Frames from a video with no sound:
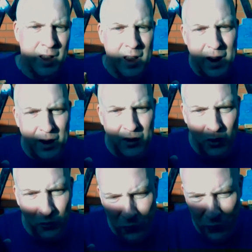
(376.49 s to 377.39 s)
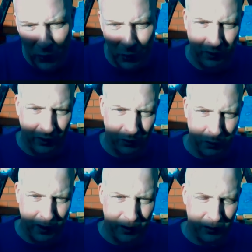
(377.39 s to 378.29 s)
It's the fruity
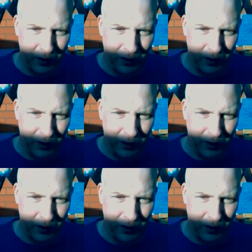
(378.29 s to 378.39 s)
sweetness in